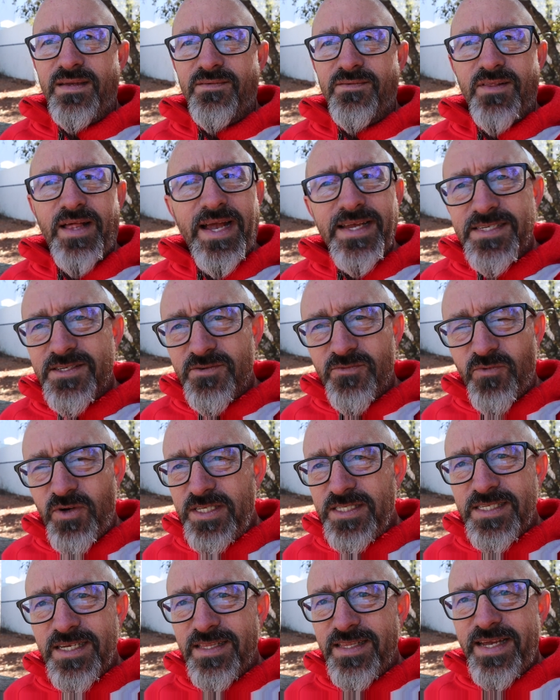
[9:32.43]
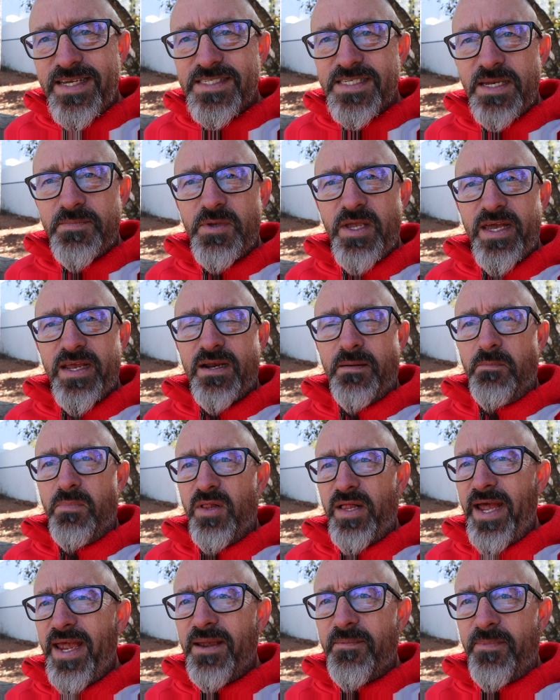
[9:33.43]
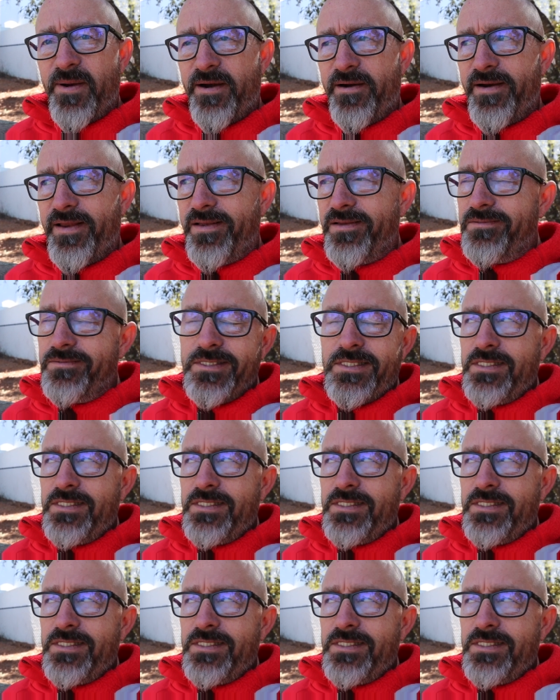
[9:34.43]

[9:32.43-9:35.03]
when's the last time you had a BlackBerry?